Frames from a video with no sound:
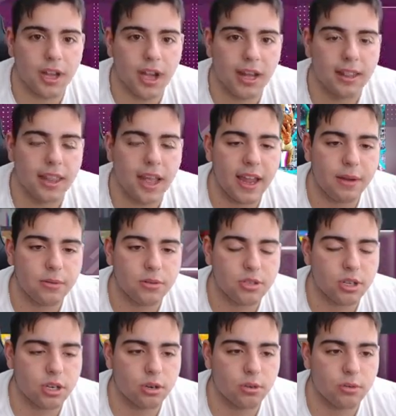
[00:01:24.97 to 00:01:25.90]
I like
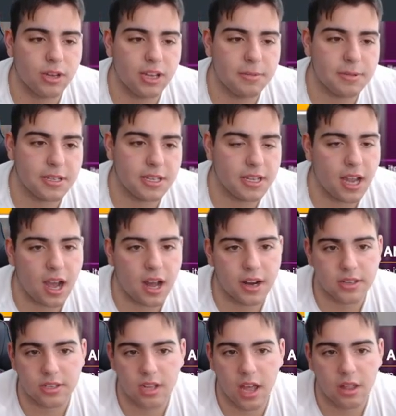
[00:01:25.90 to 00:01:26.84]
was the Kareem and the
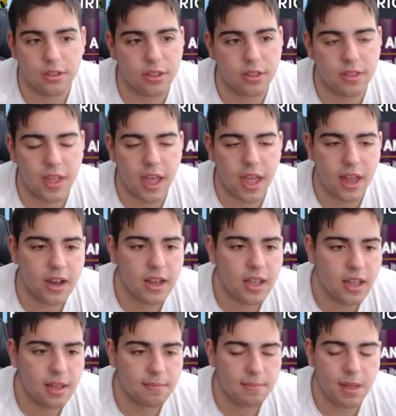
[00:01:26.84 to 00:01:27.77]
Giannis. Other than that,
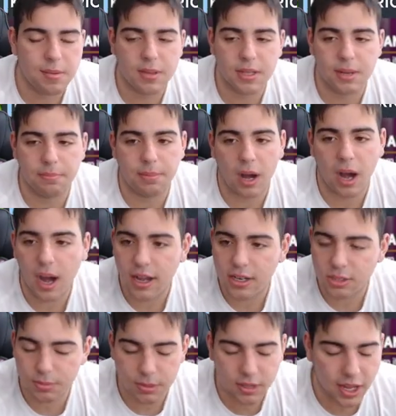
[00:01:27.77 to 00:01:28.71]
maybe the
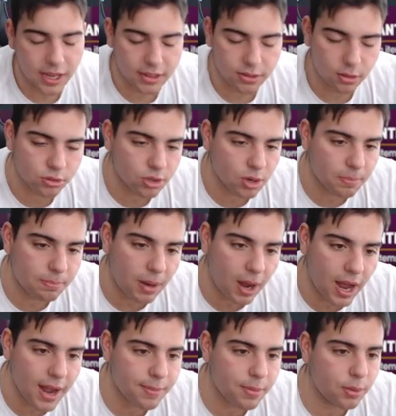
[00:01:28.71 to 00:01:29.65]
Bosch, but like those are
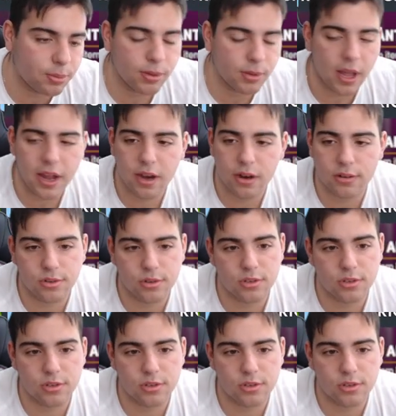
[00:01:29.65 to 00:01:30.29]
buyable players.